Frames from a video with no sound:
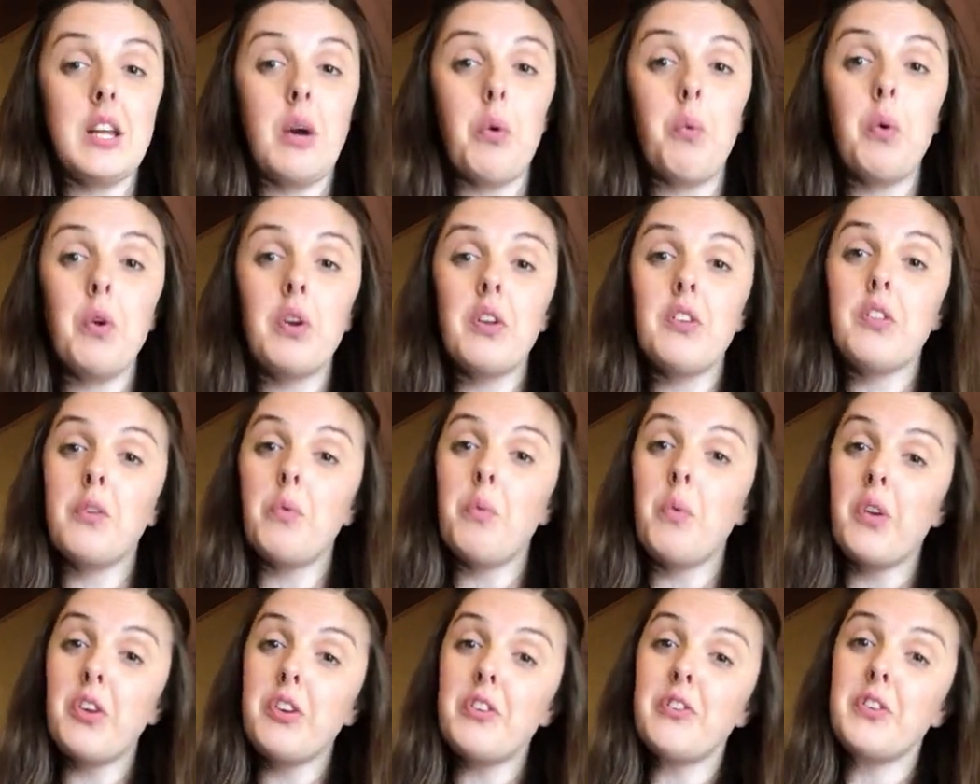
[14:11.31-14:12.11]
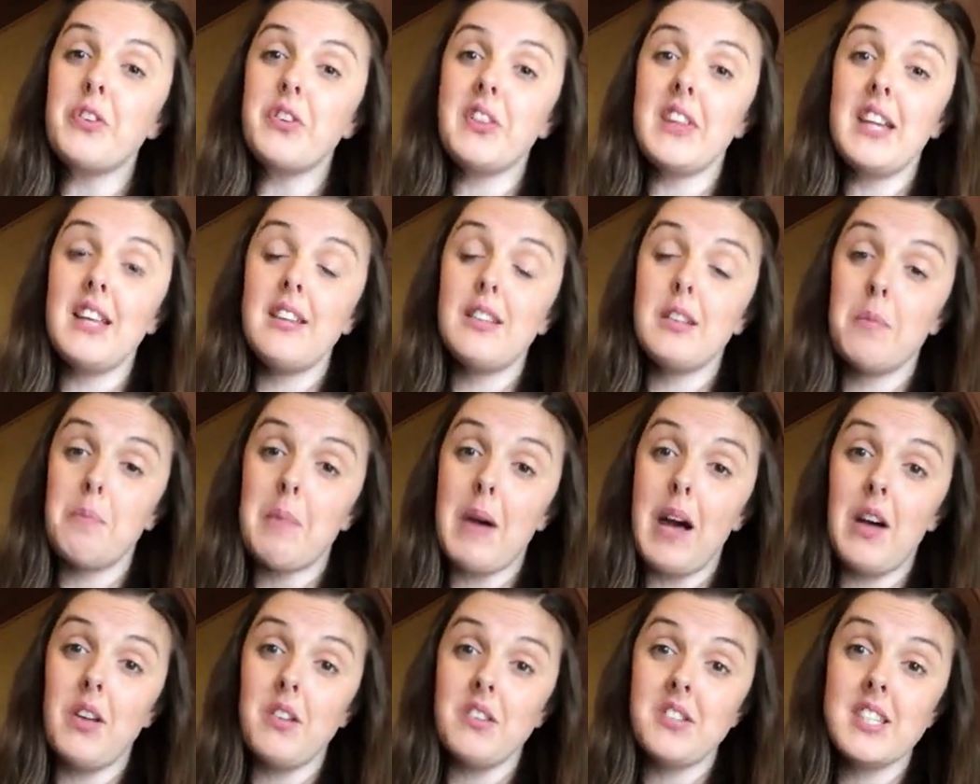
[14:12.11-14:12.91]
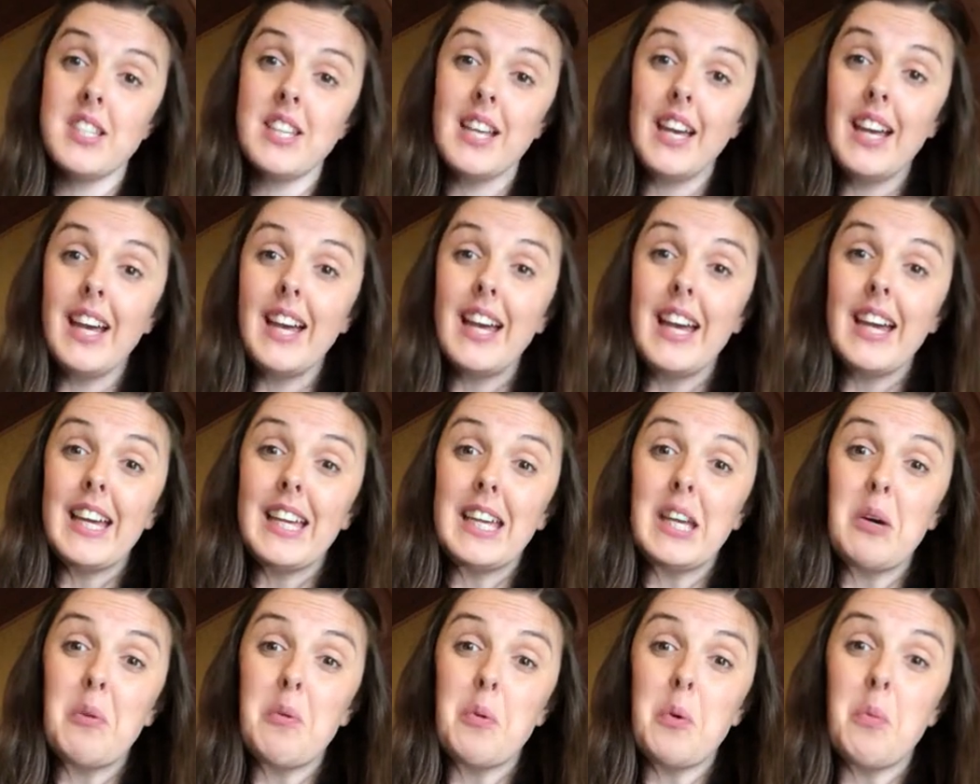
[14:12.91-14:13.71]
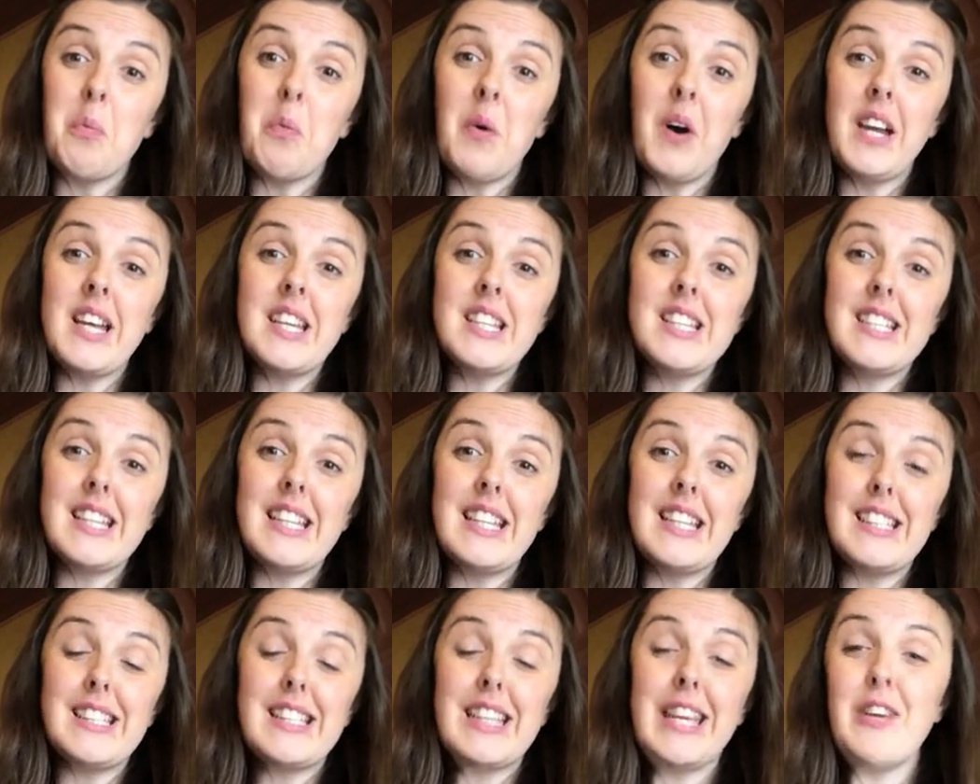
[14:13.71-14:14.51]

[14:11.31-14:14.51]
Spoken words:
Now, one of the wonderful things about Gilbert White is,